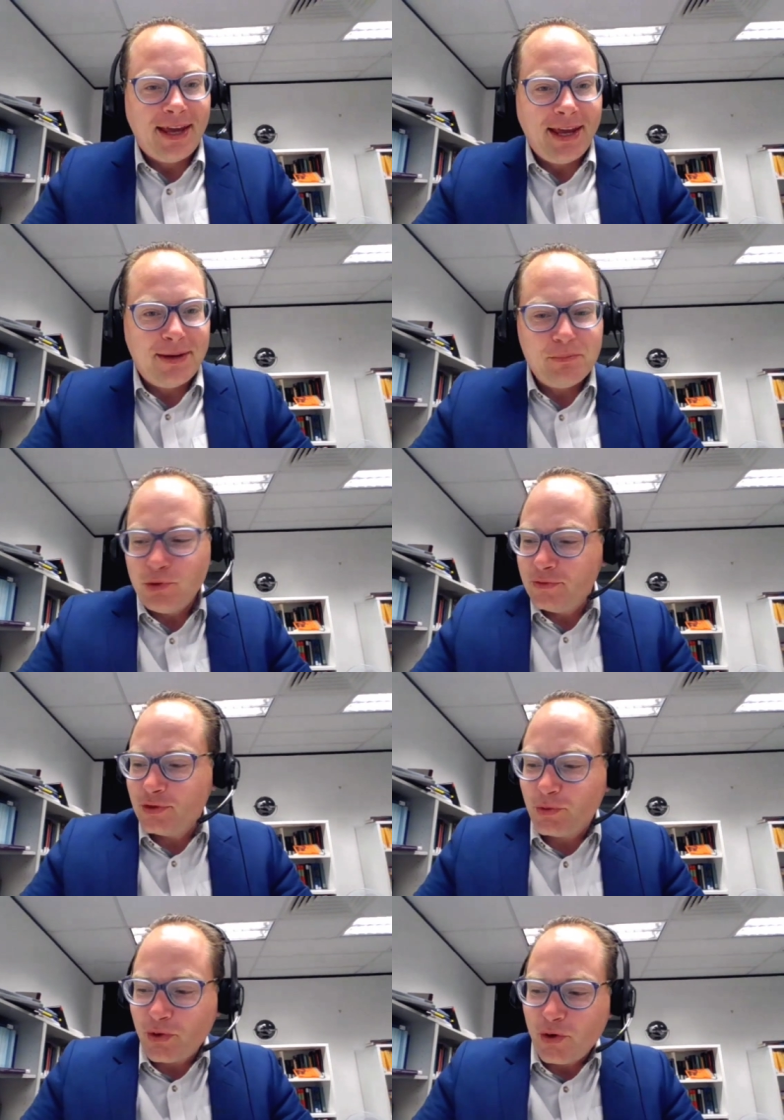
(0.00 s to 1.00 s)
and moves
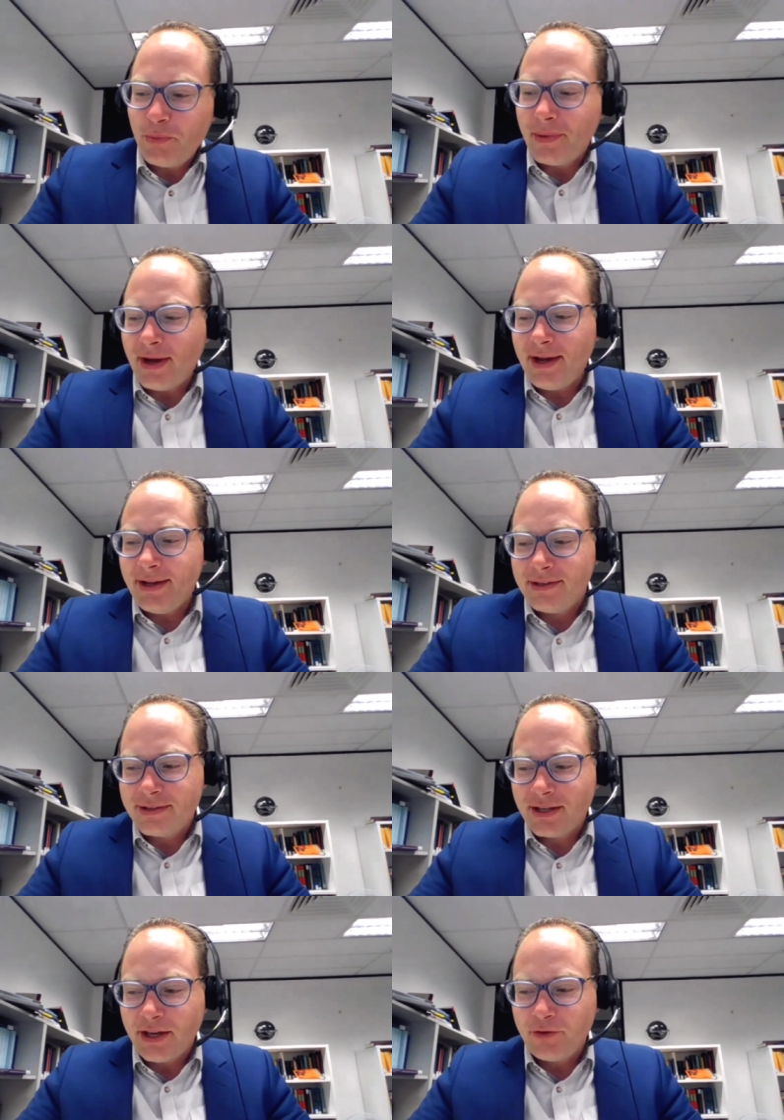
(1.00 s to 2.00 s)
to Rome
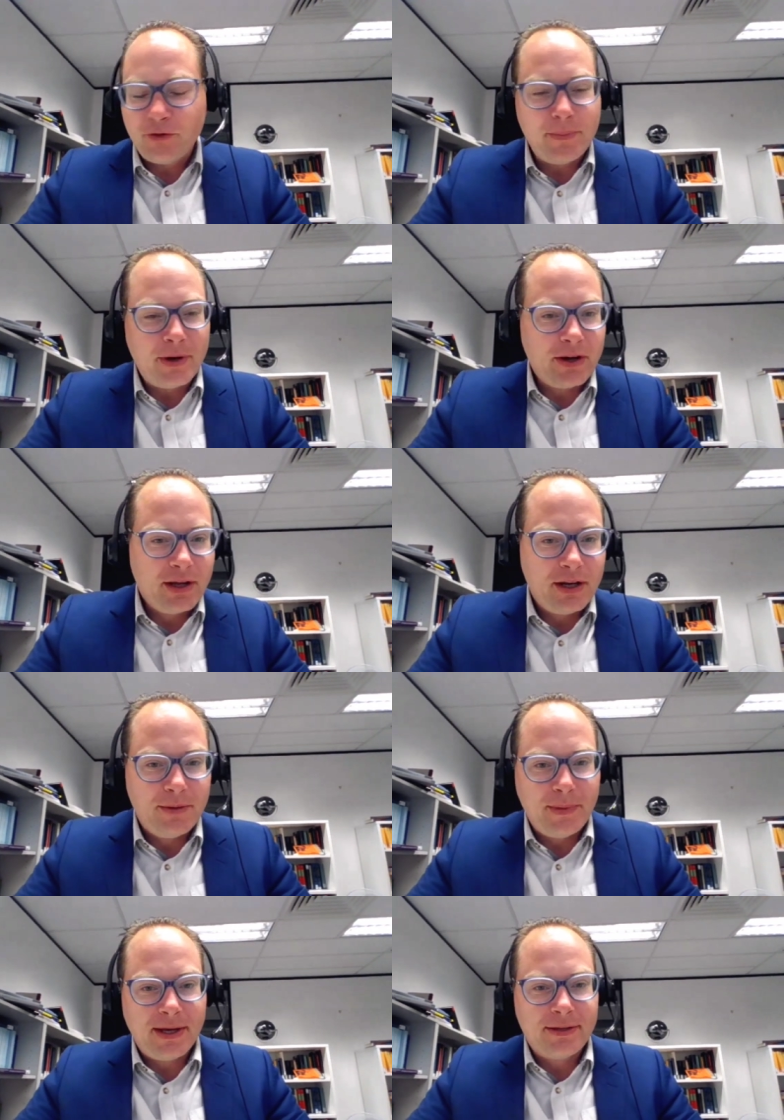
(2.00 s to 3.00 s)
as a grammarian
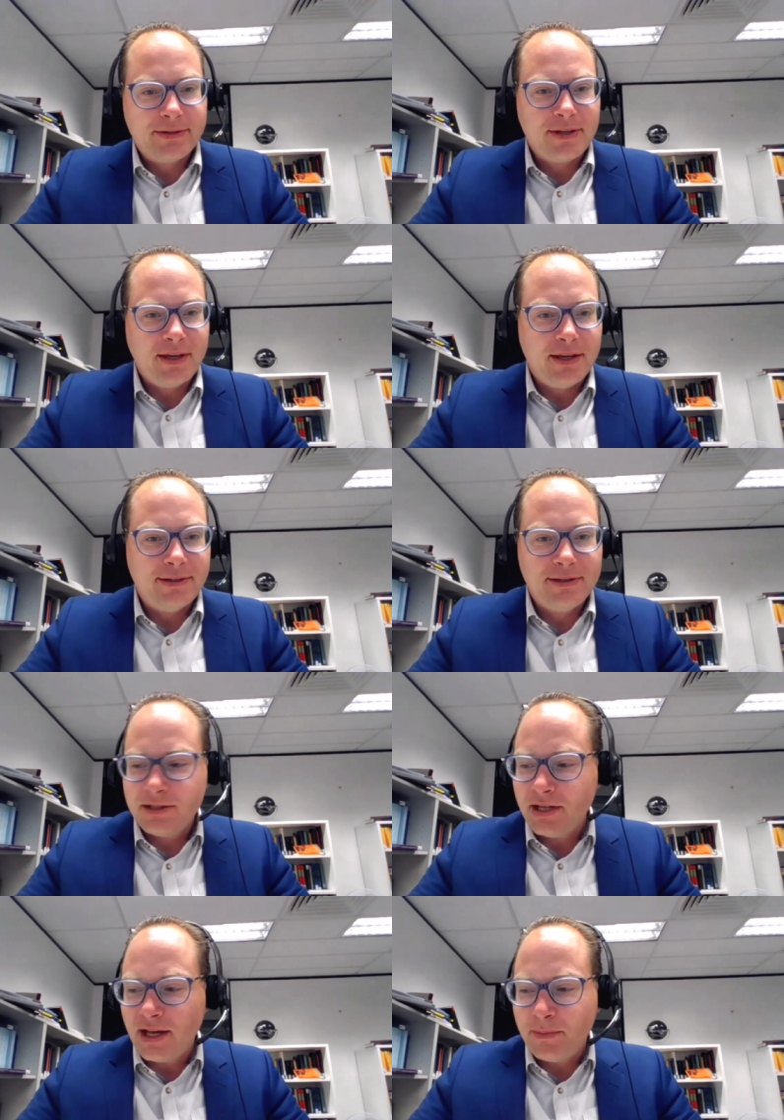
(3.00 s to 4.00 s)
and makes
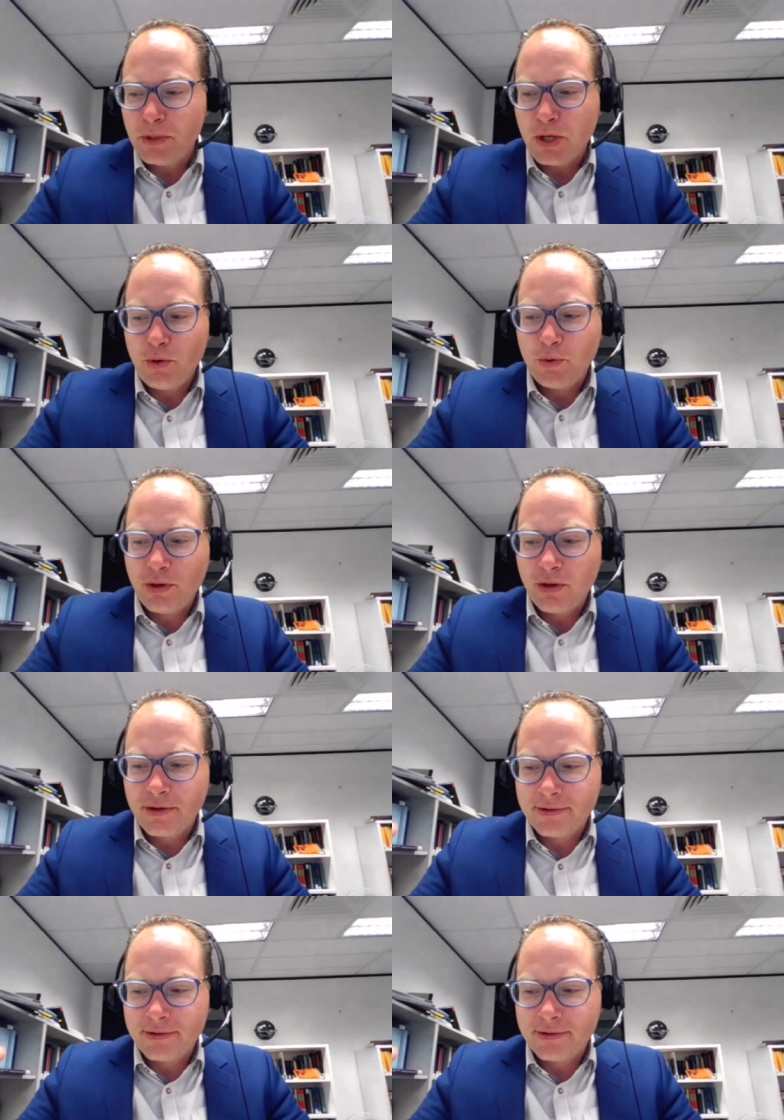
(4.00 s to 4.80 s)
his name known,